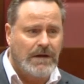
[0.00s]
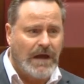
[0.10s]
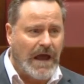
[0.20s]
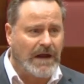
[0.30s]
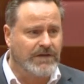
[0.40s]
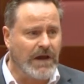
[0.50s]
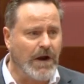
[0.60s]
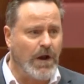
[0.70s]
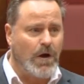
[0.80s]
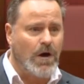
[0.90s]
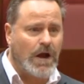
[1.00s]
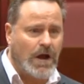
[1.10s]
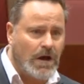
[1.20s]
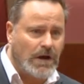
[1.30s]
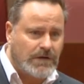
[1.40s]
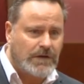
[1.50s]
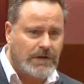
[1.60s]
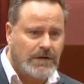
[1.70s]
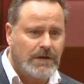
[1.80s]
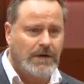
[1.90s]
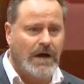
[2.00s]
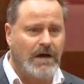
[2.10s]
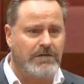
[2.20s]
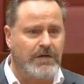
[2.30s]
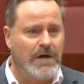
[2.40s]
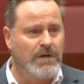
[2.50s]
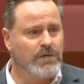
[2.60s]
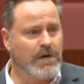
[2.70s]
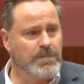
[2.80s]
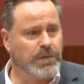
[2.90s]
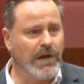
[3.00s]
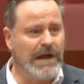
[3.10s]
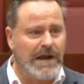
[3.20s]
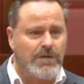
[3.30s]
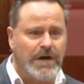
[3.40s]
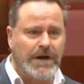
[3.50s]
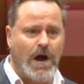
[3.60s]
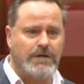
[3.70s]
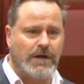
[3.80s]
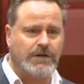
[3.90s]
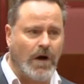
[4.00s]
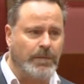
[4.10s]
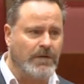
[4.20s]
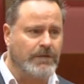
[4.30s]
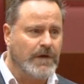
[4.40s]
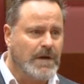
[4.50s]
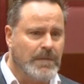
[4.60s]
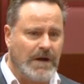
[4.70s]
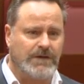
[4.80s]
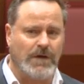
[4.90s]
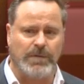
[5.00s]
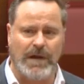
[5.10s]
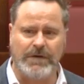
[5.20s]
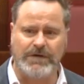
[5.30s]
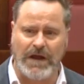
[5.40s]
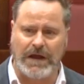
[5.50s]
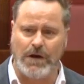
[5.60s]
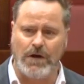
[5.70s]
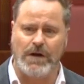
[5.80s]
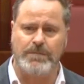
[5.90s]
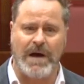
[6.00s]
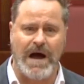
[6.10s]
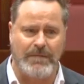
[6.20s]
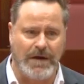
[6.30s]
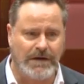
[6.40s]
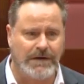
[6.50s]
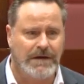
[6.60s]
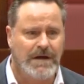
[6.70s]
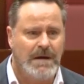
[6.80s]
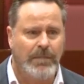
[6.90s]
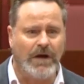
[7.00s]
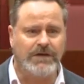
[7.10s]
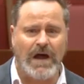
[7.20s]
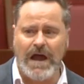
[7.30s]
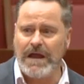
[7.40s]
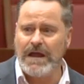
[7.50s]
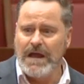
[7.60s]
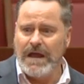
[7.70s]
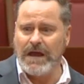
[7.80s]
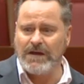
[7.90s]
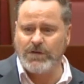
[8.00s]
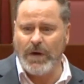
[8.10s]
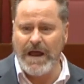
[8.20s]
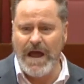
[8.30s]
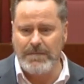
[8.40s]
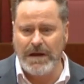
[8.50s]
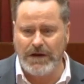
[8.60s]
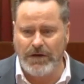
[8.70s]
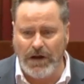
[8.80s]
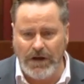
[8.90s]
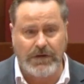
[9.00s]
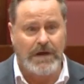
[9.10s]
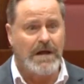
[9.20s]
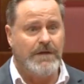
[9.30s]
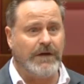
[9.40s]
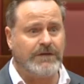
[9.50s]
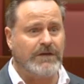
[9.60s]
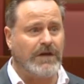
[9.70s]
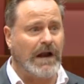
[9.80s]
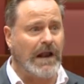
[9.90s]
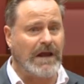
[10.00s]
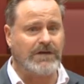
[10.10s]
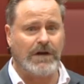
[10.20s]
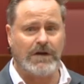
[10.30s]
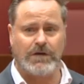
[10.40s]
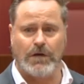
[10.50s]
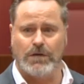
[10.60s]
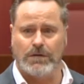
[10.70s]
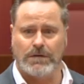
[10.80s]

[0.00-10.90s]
and Senator Urquhart have completely ridden over the top of Minister Plibersek and her department by saying, here's $28 million, this is an election issue.